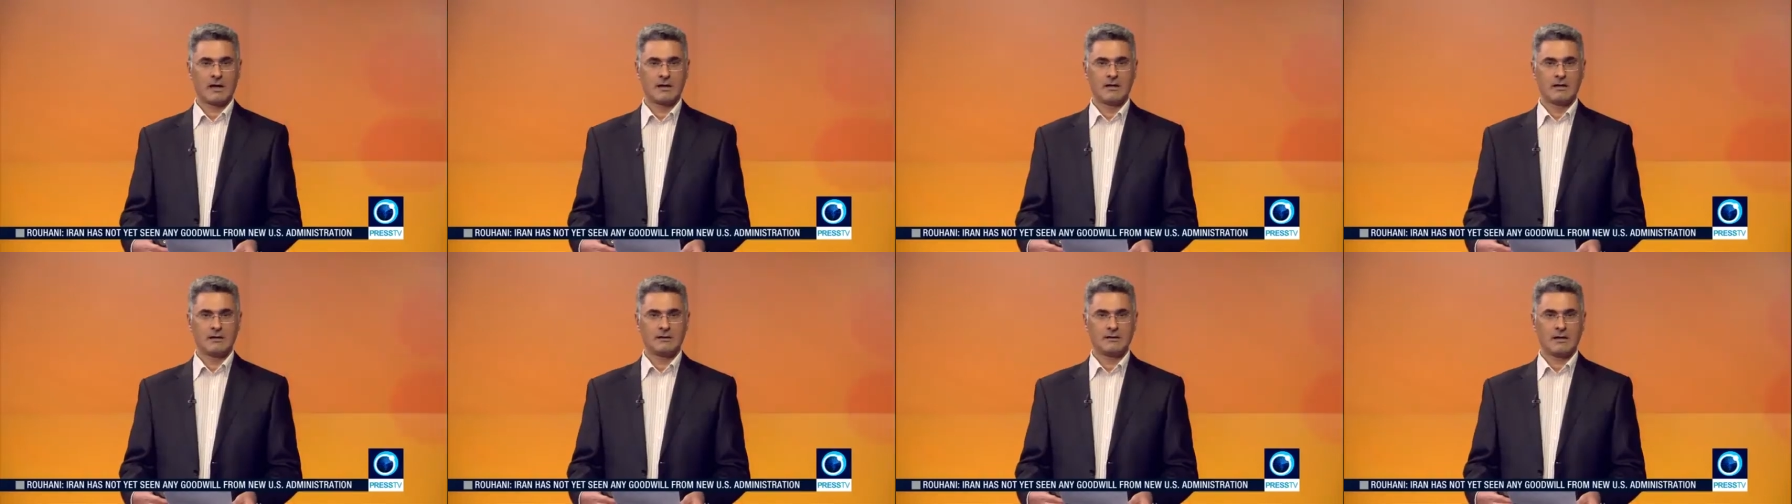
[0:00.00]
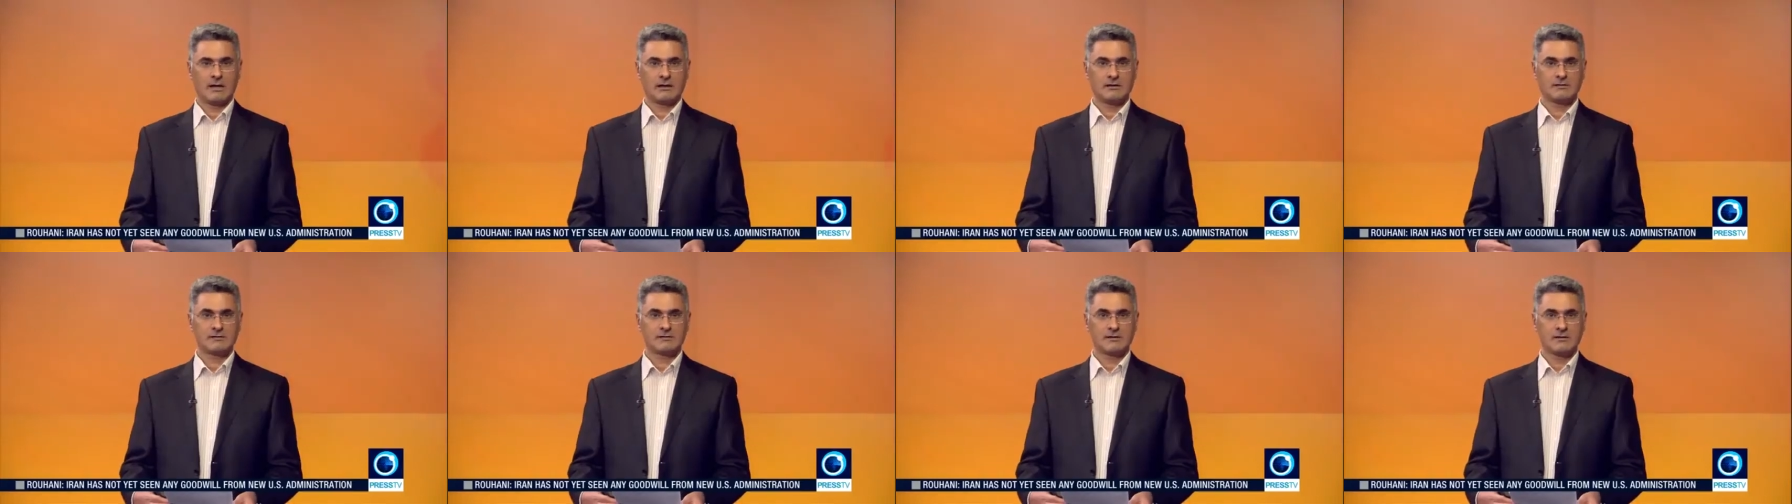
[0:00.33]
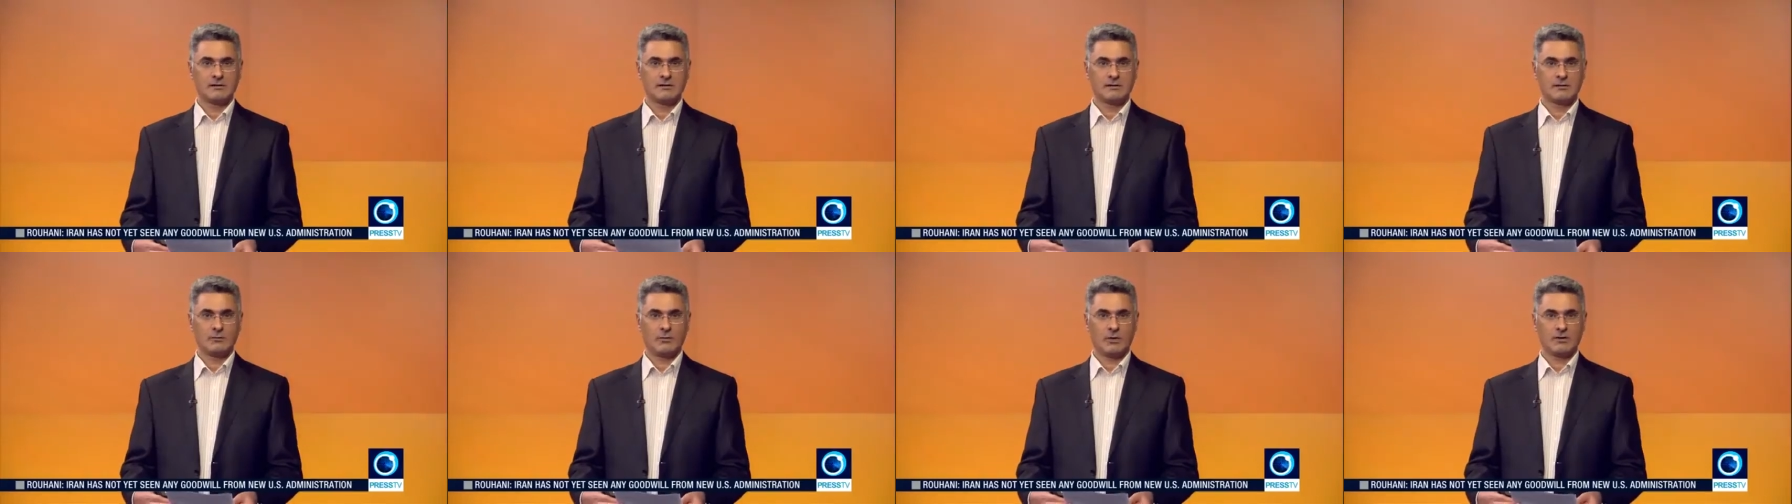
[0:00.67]
Now let's
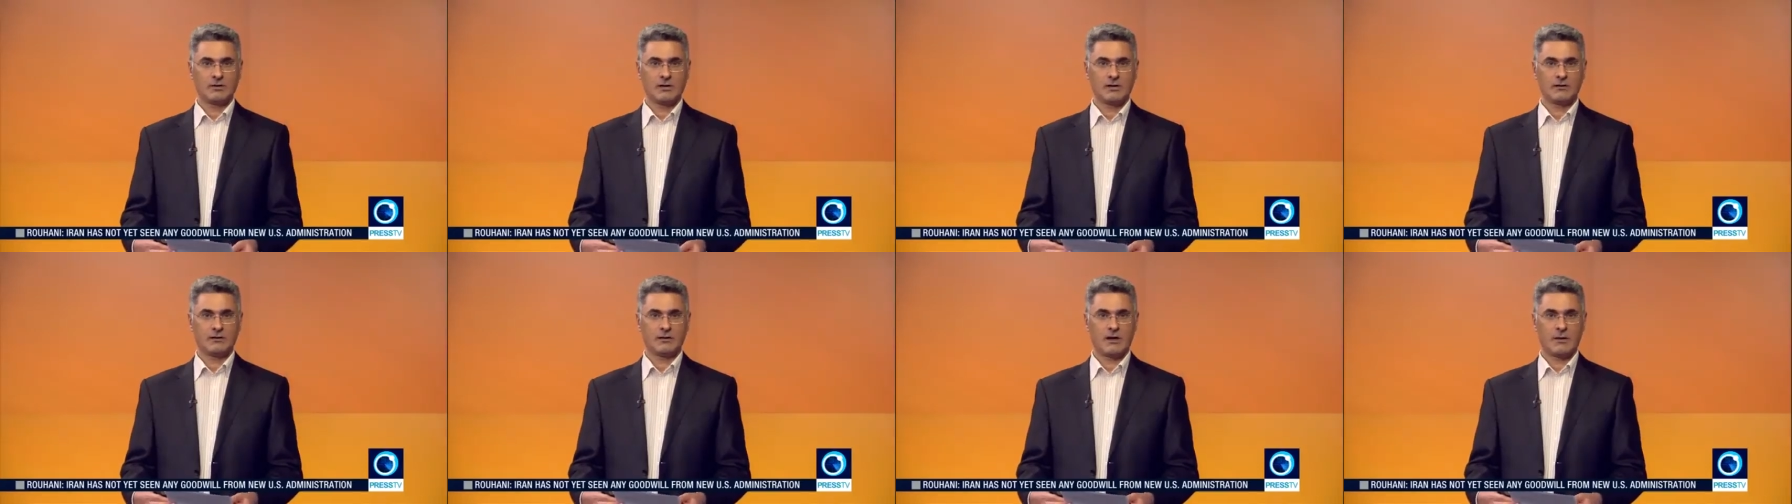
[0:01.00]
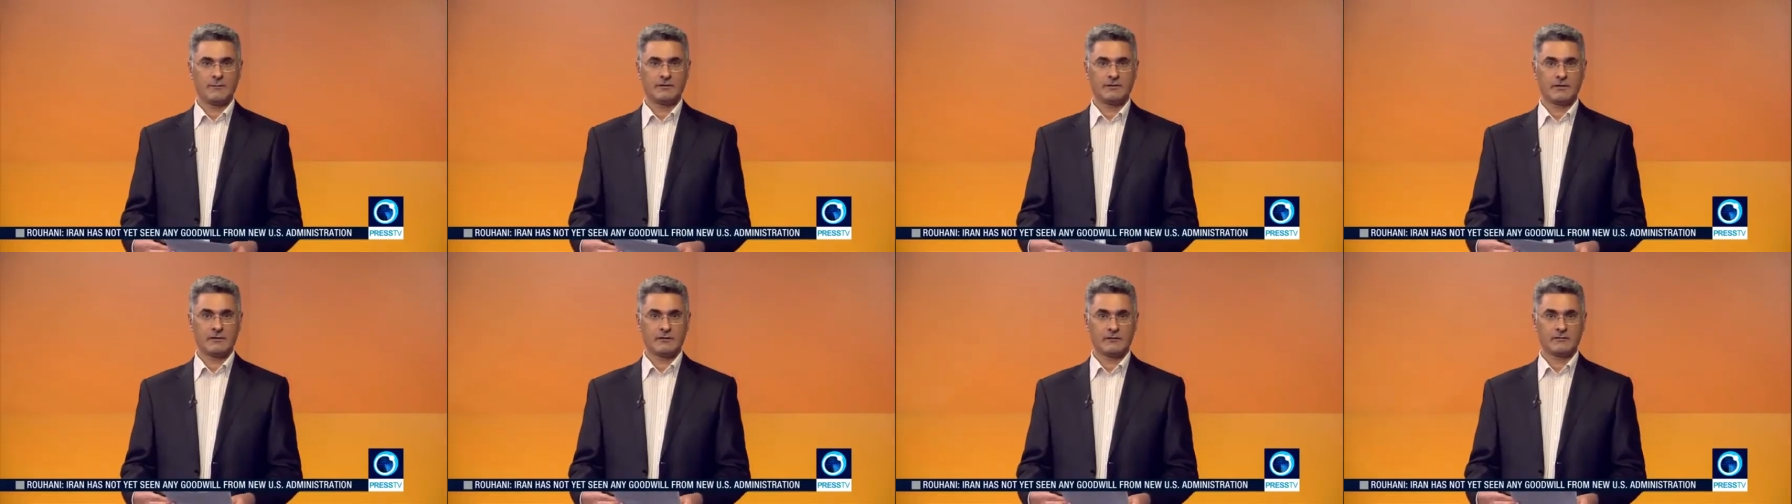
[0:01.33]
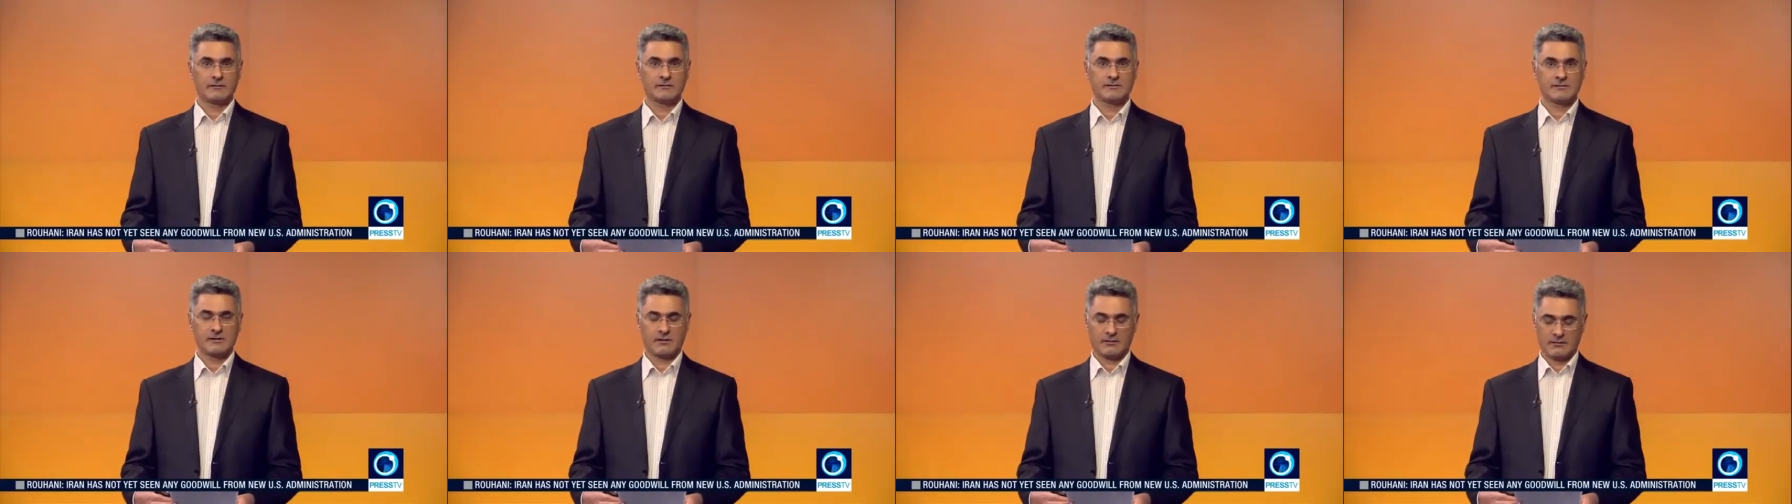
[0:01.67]
see what our
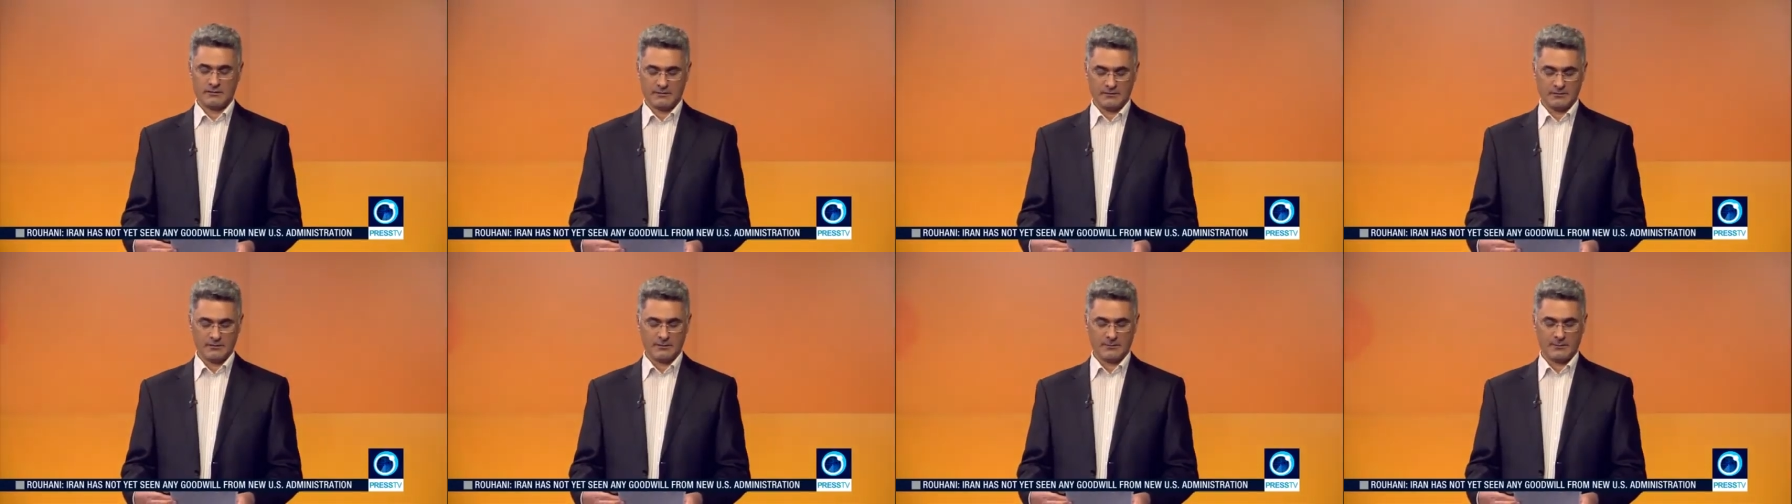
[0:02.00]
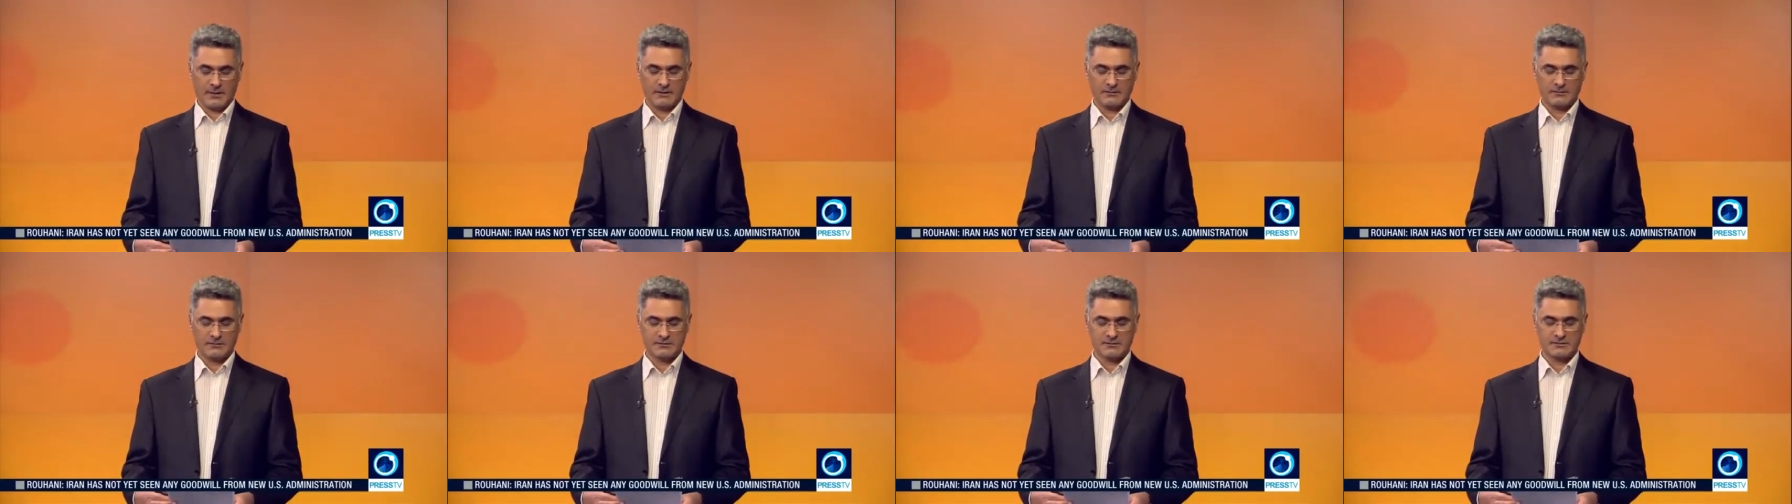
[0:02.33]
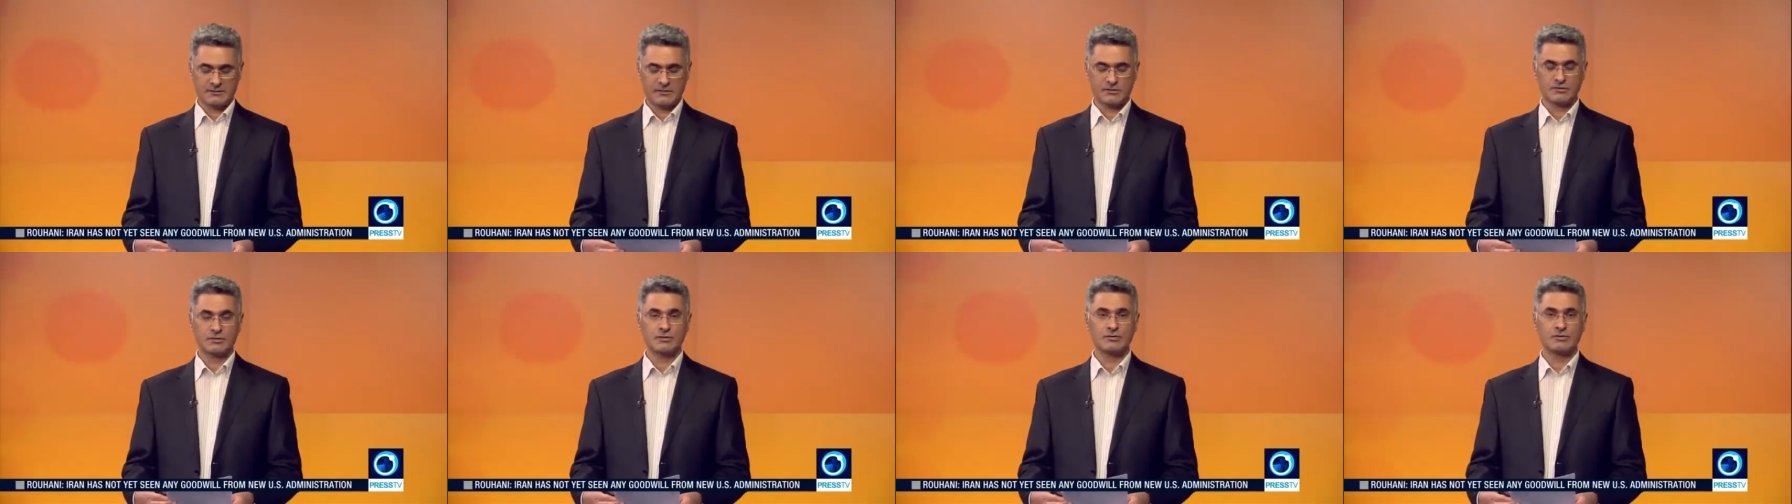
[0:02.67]
commentators think about this
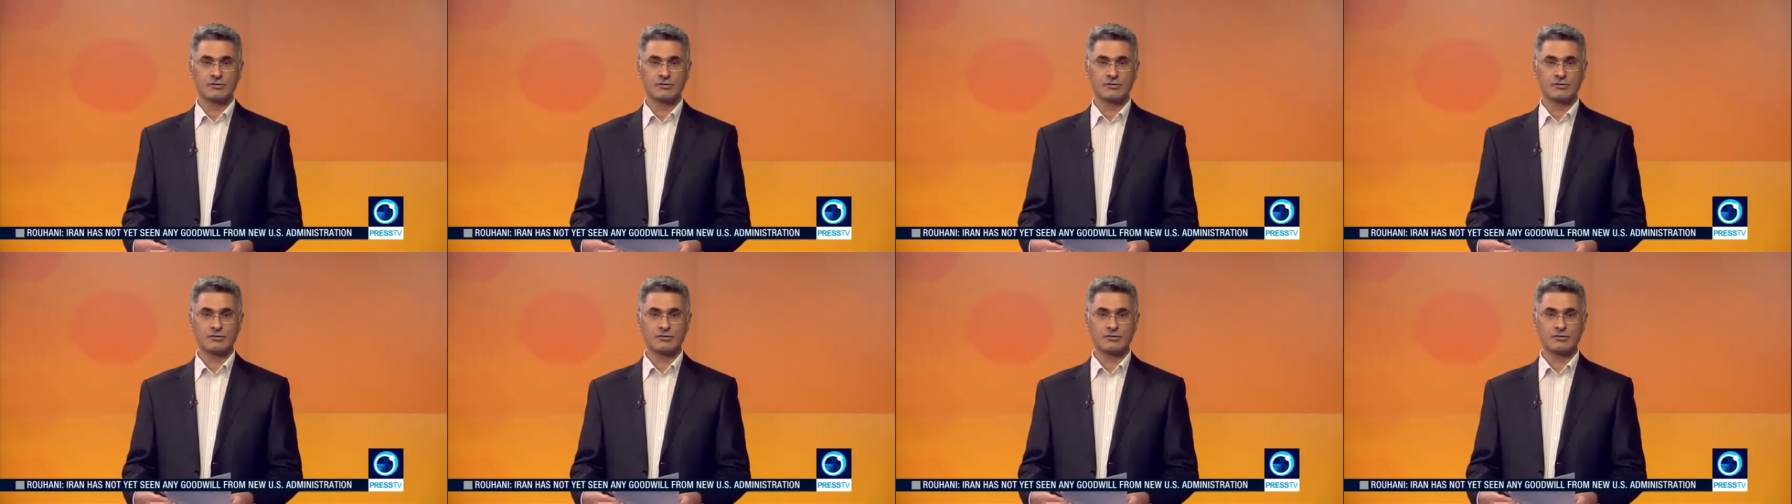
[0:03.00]
issue.